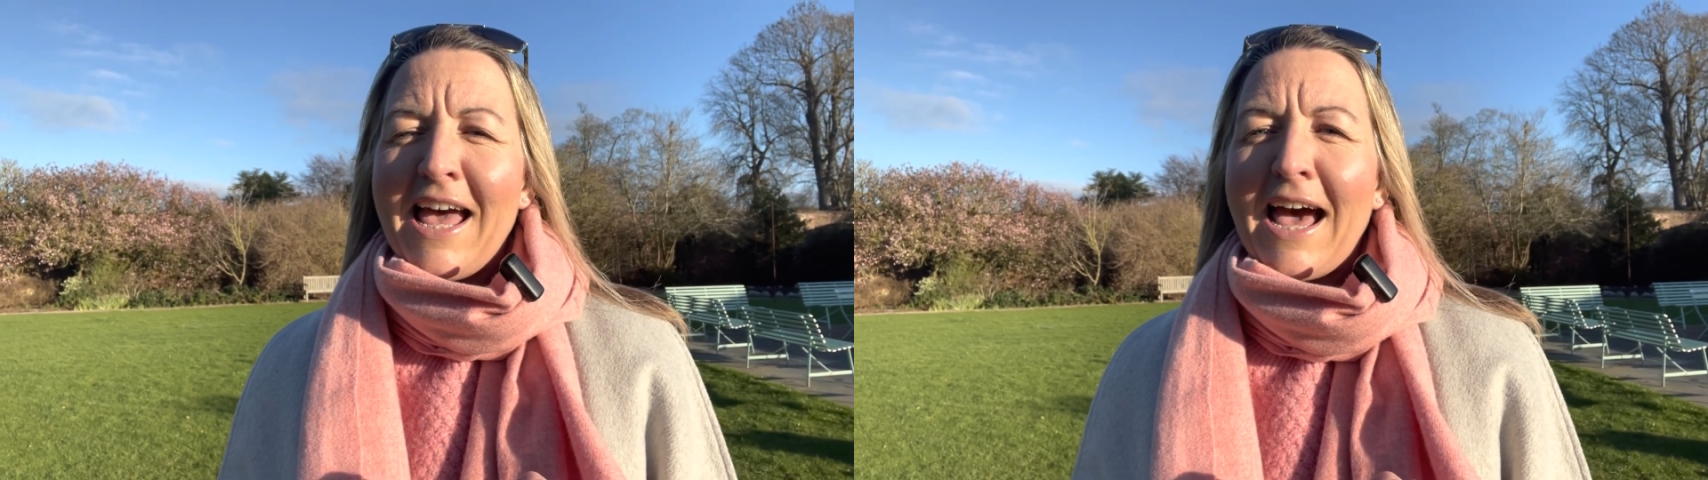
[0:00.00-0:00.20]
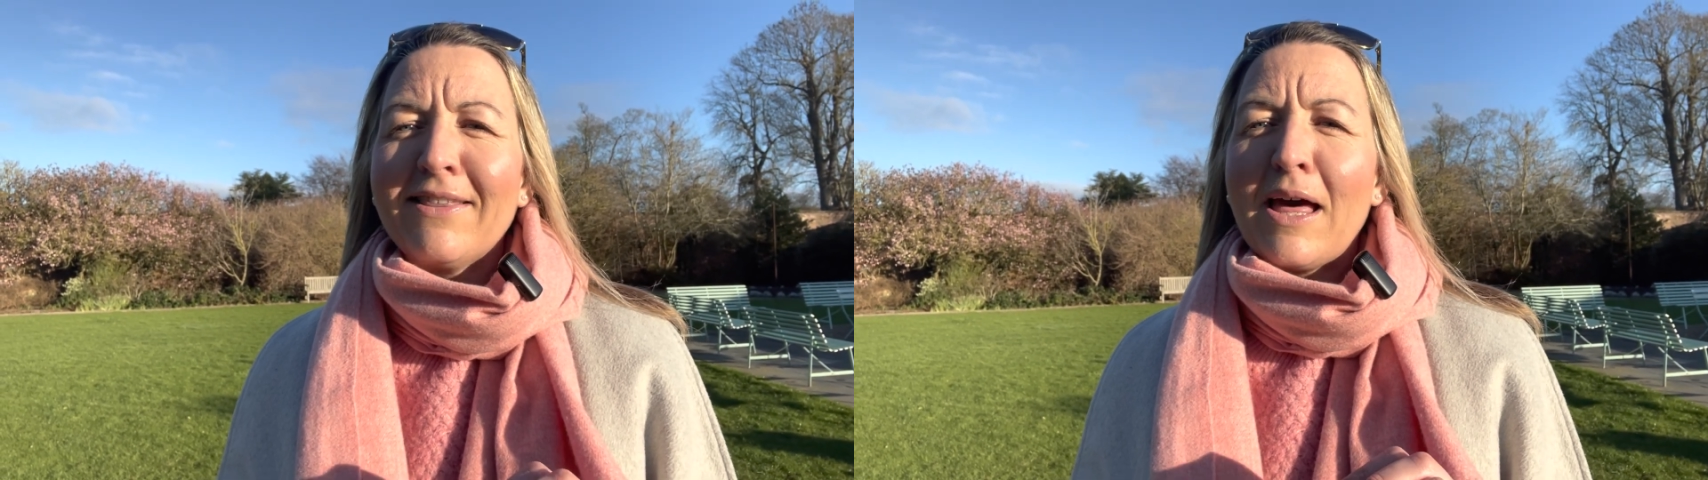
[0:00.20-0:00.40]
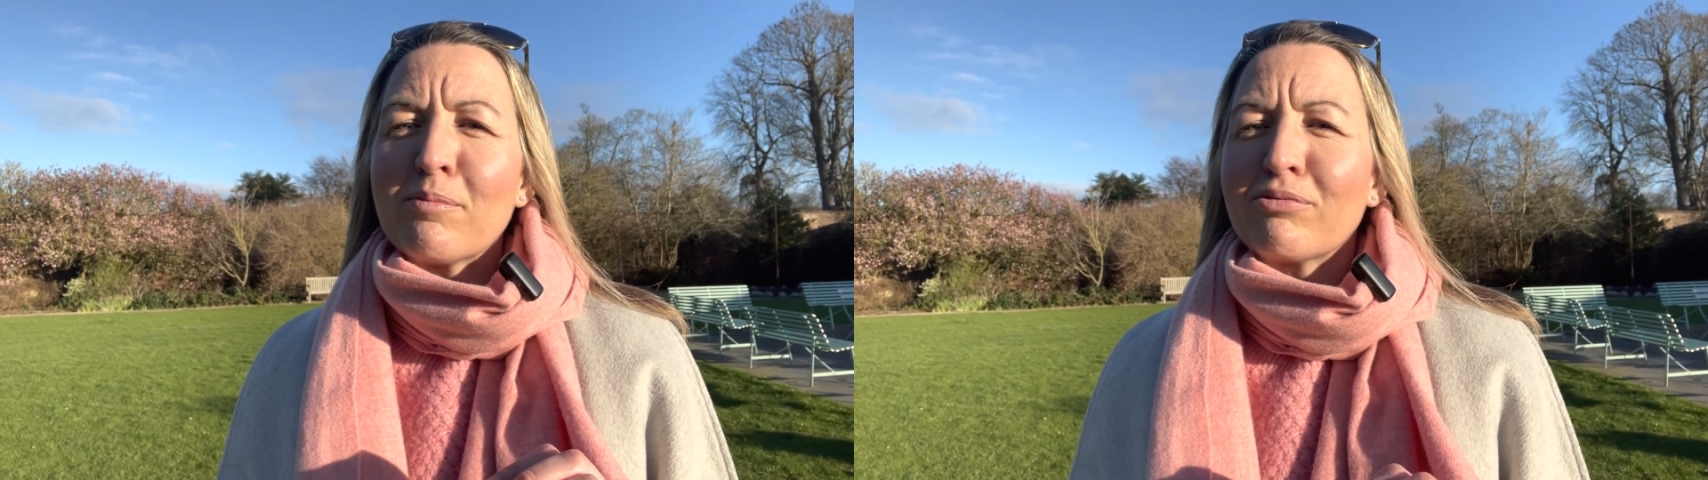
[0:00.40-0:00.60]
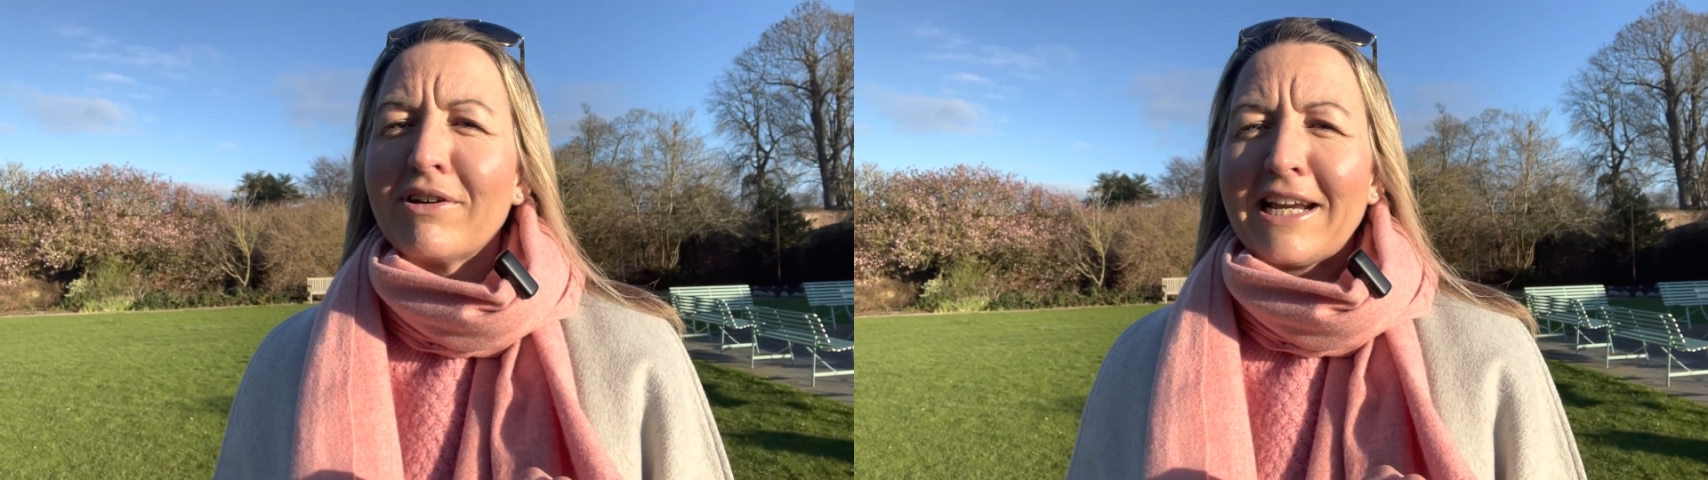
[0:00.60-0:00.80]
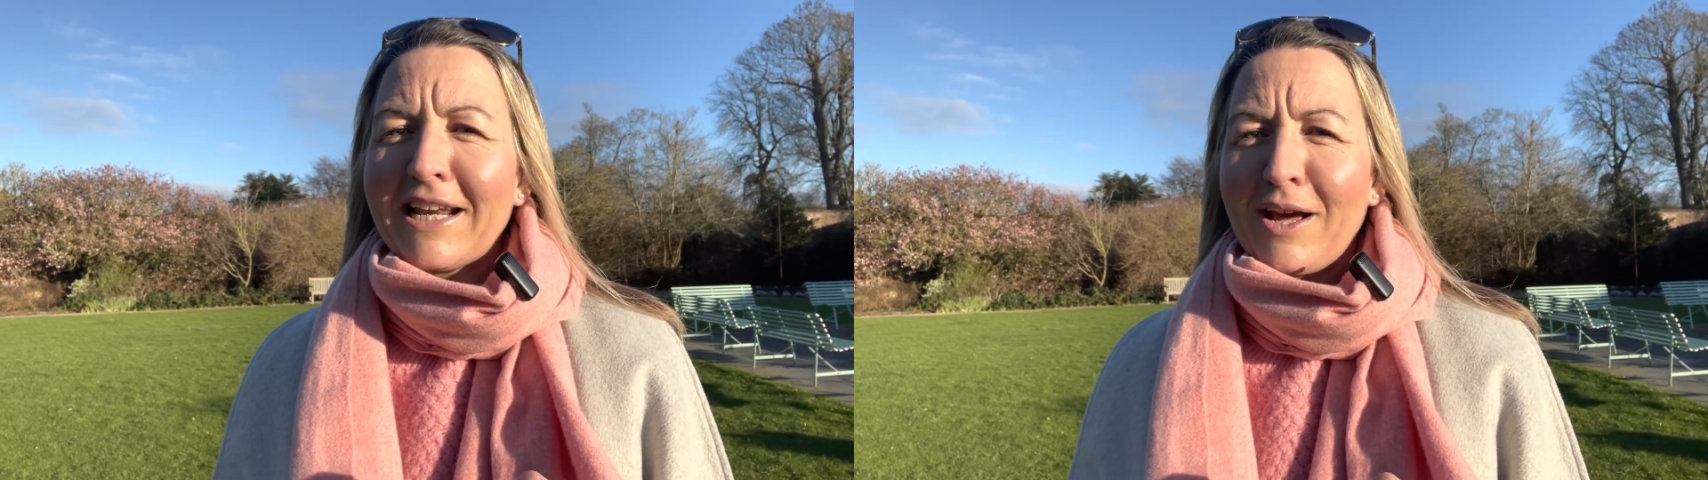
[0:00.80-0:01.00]
and they're
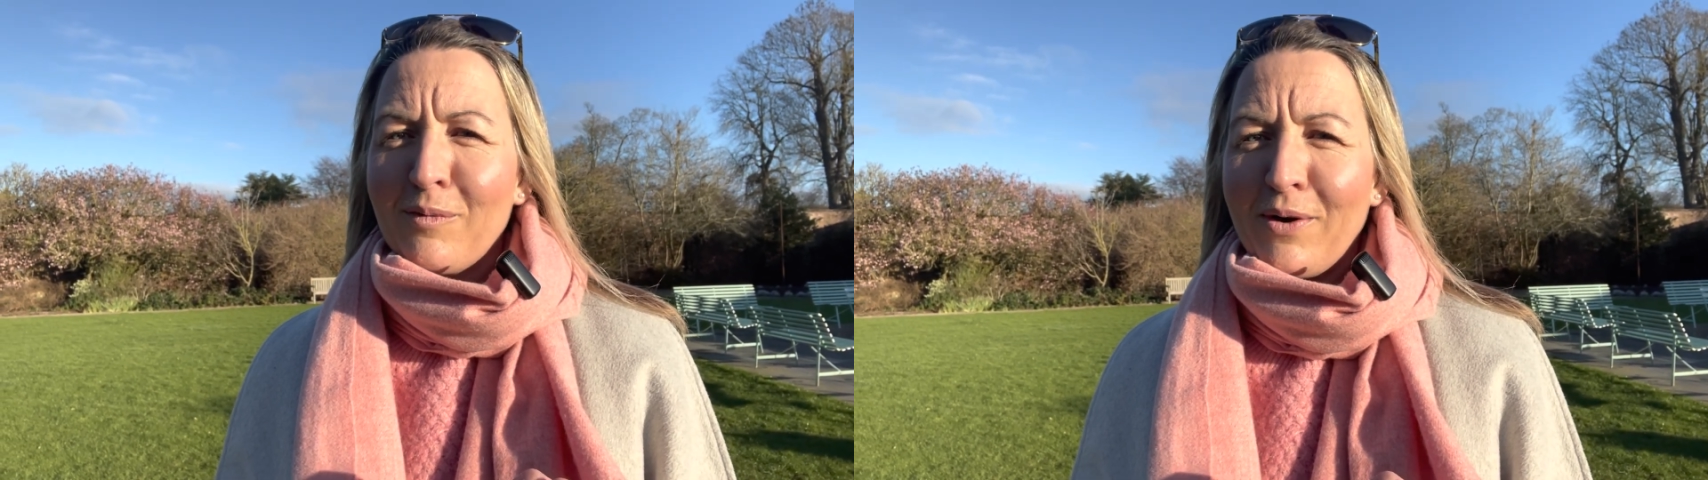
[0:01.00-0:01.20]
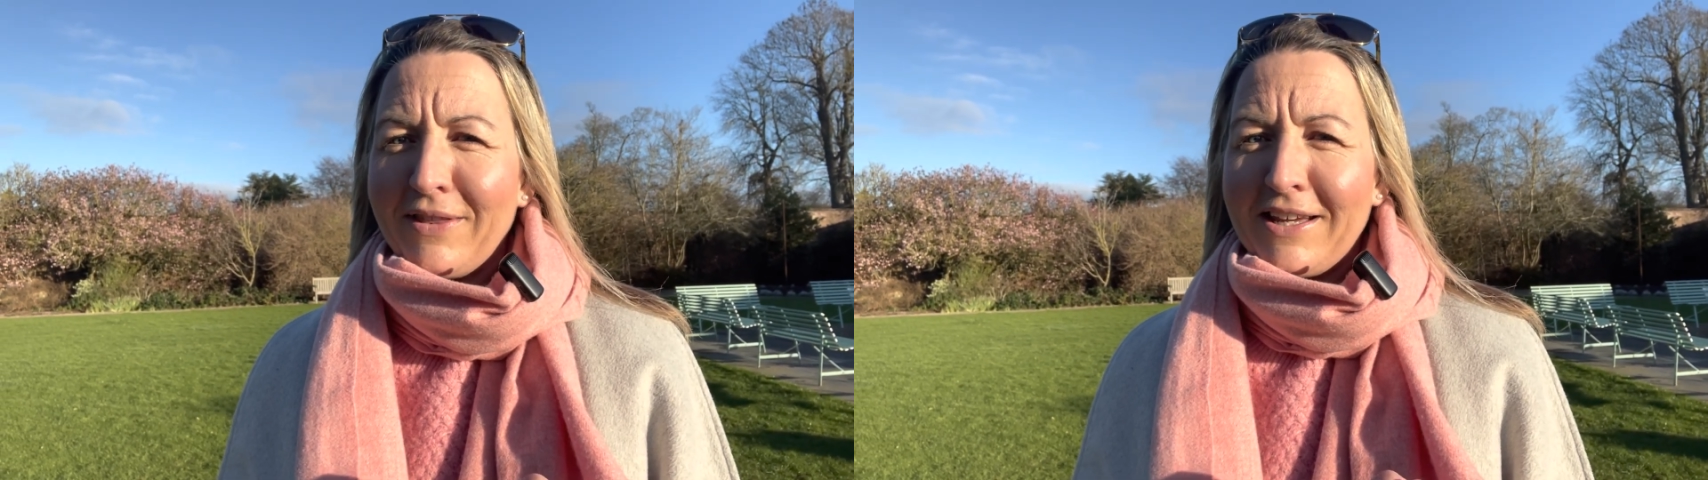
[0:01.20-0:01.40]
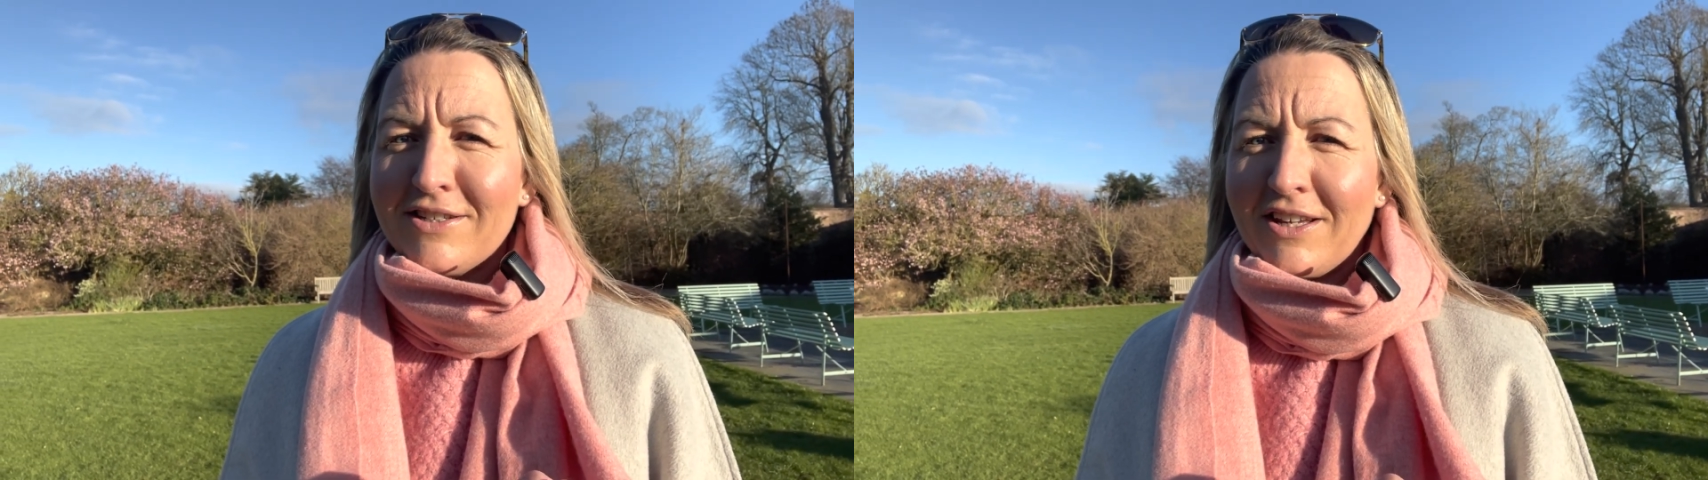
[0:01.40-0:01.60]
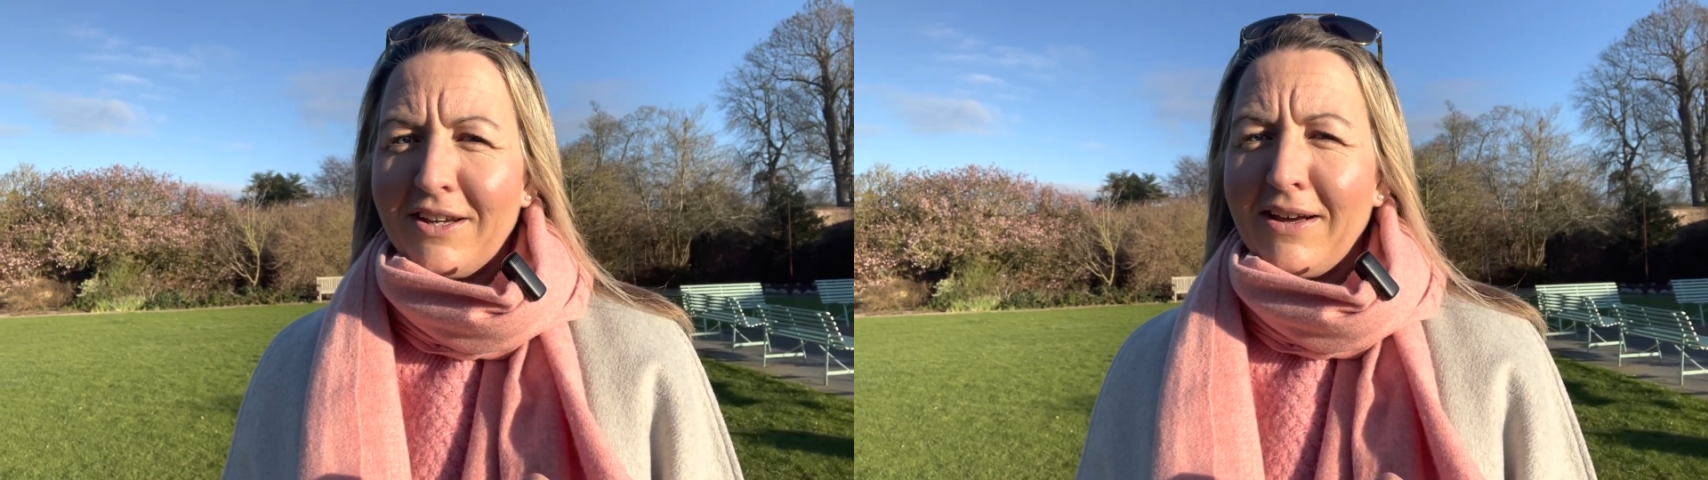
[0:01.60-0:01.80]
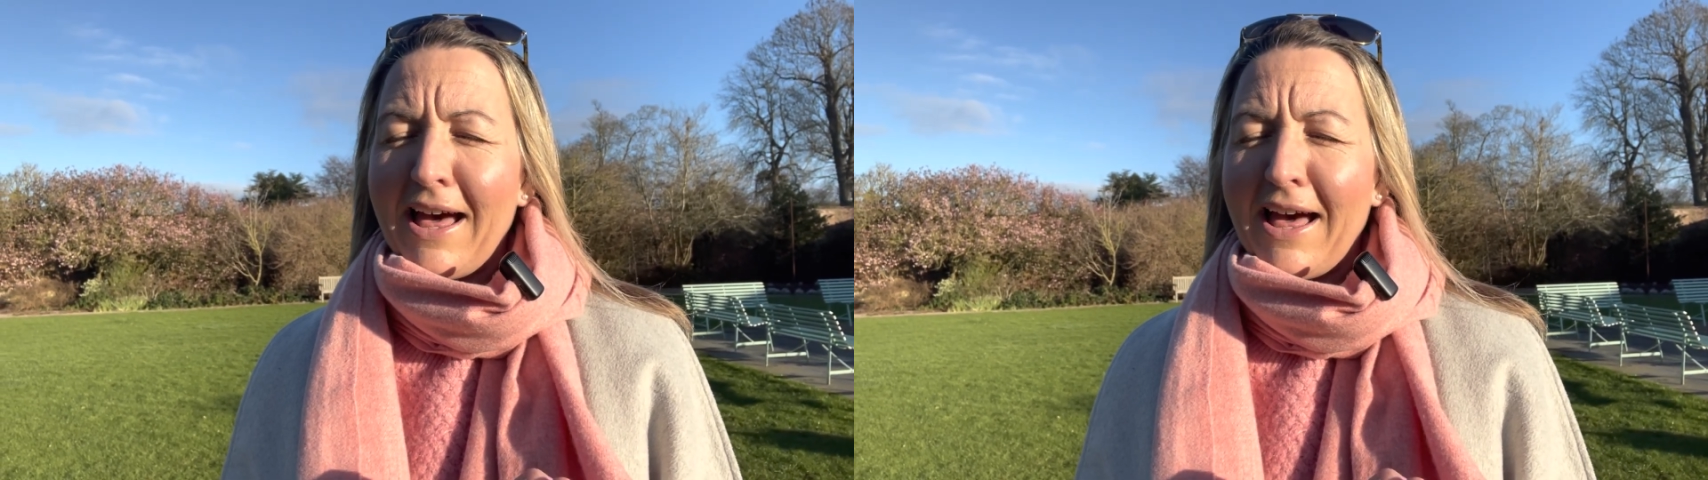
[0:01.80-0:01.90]
brilliant at what they do,